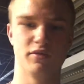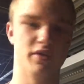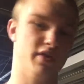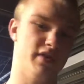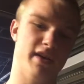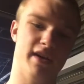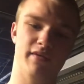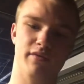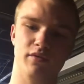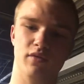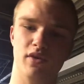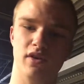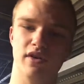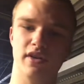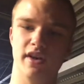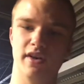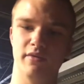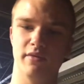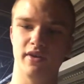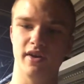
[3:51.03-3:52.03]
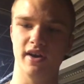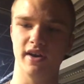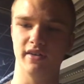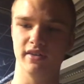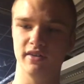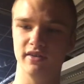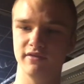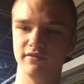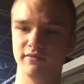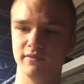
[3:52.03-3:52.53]
We don't have walleye where I
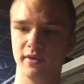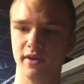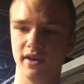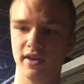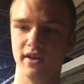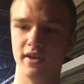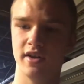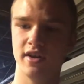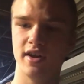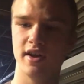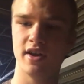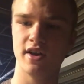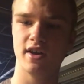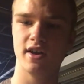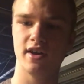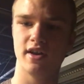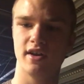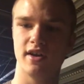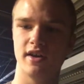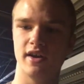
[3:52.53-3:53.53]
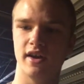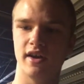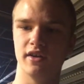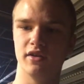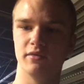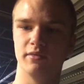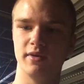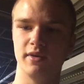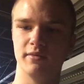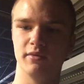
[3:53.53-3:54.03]
live, but I
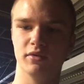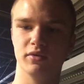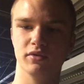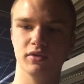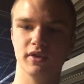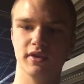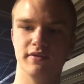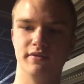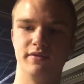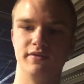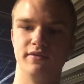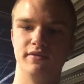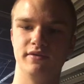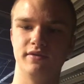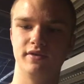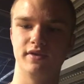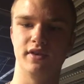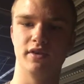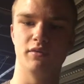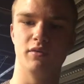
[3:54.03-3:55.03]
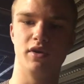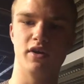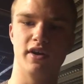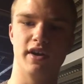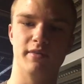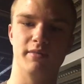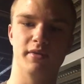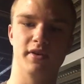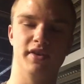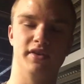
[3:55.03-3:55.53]
know people who live in
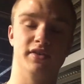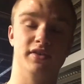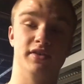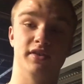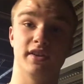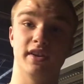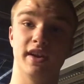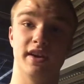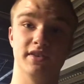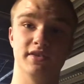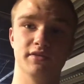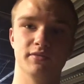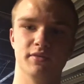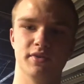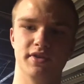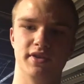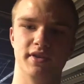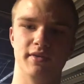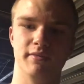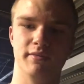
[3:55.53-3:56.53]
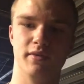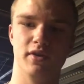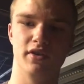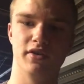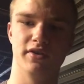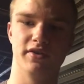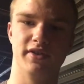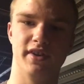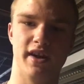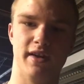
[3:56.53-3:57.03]
walleye places and catch them with them
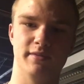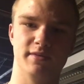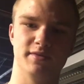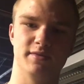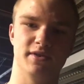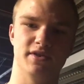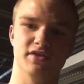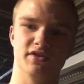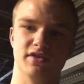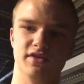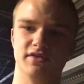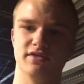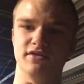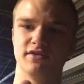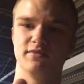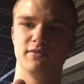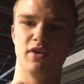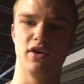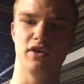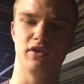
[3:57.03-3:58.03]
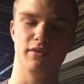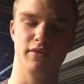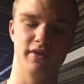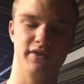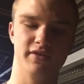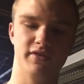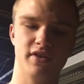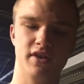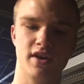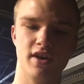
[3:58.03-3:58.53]
all the time, especially smaller
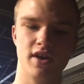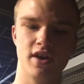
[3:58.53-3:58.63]
ones.